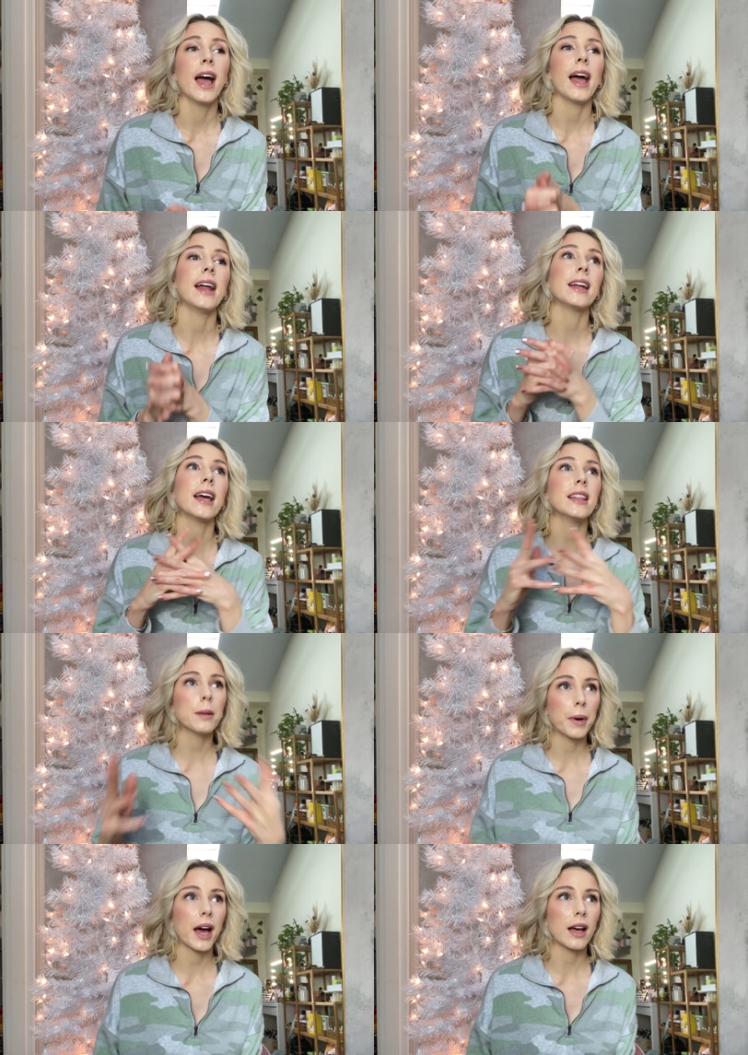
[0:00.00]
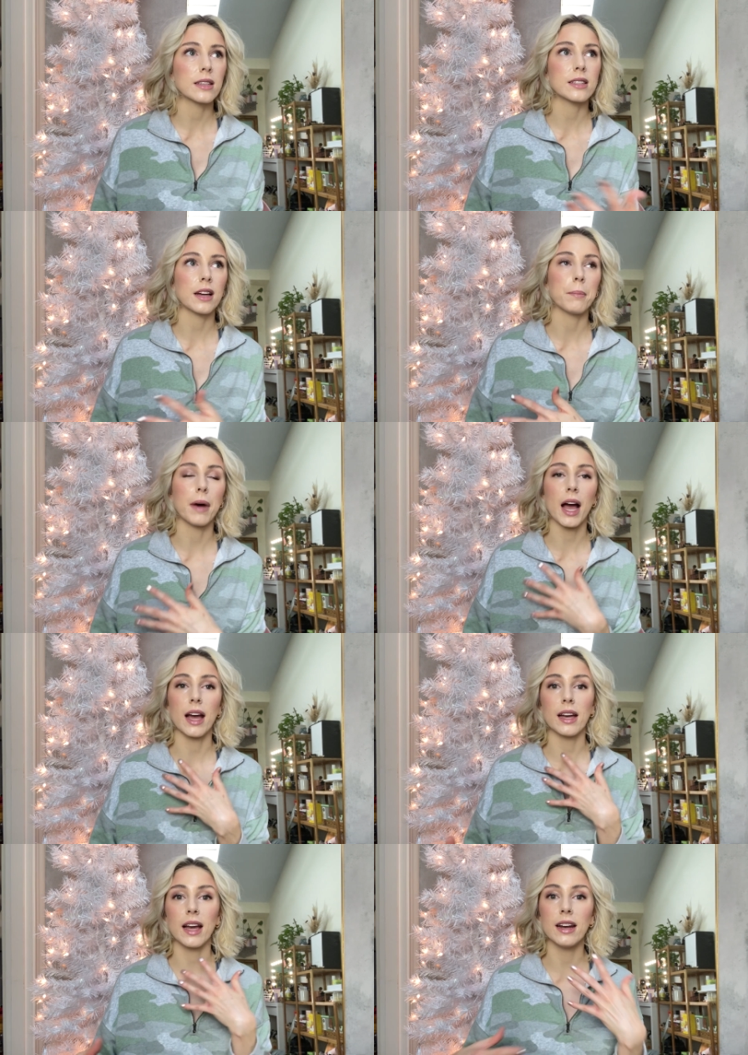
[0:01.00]
And in the past,
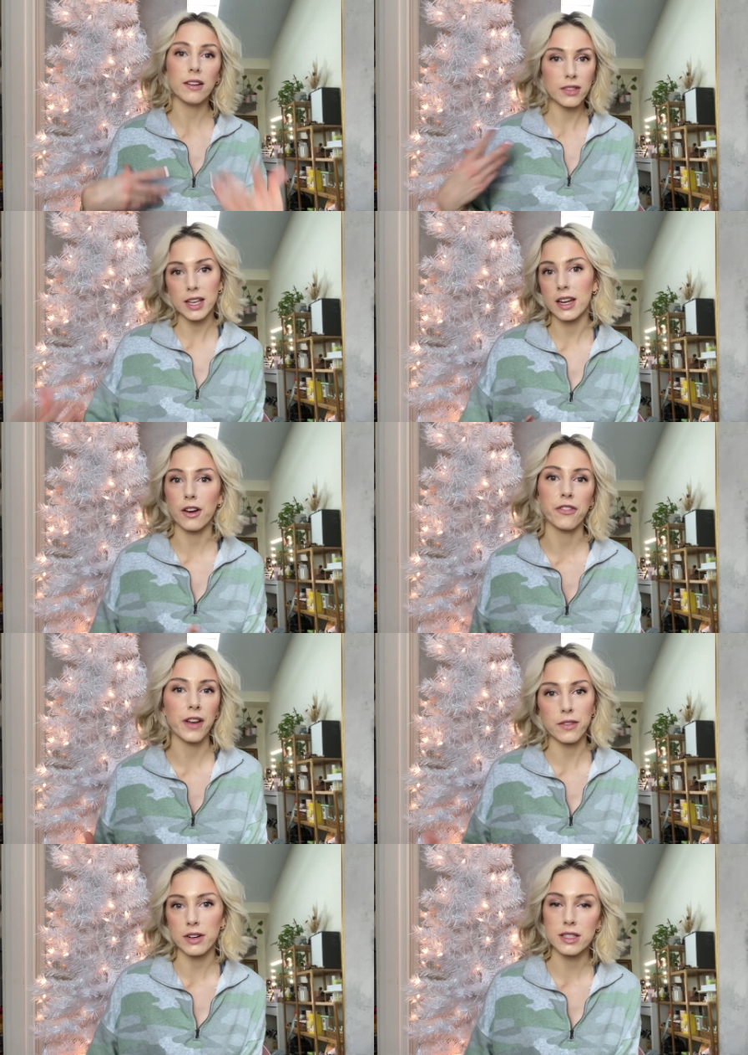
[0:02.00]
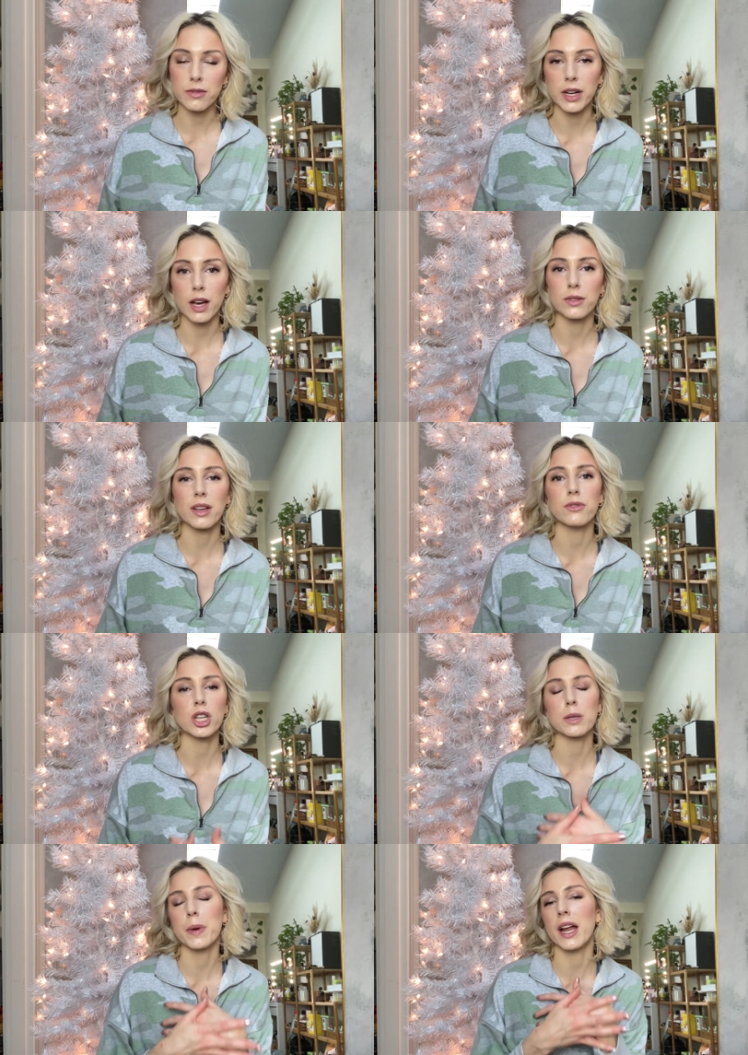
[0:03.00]
my end of the year favorites videos have
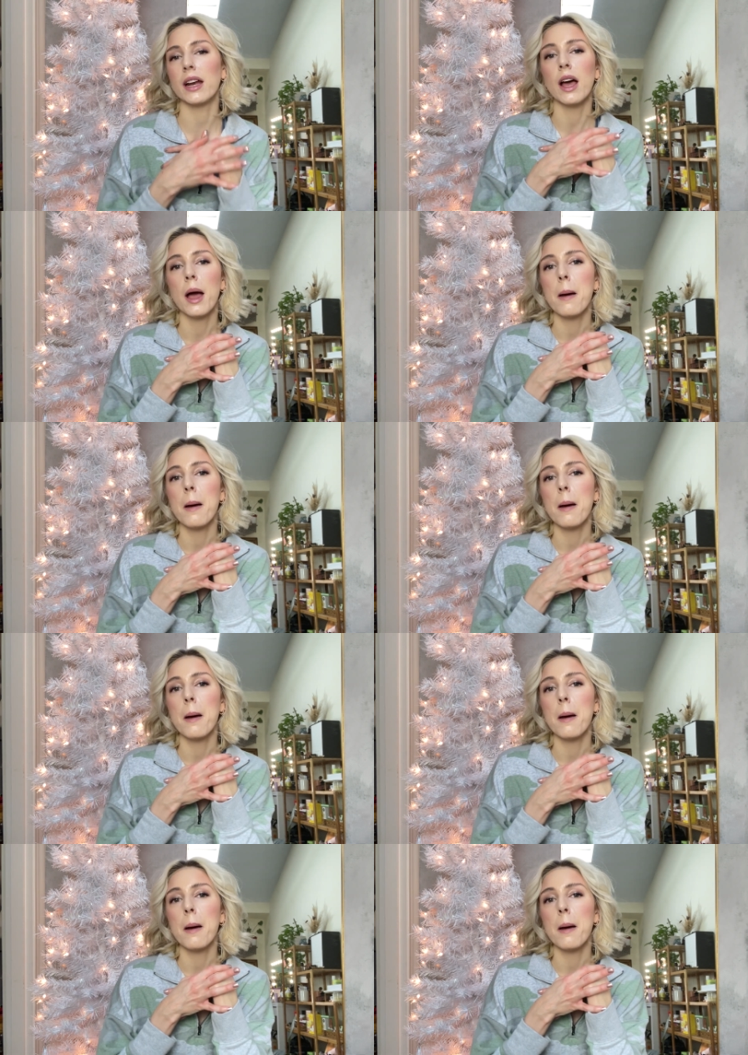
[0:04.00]
just been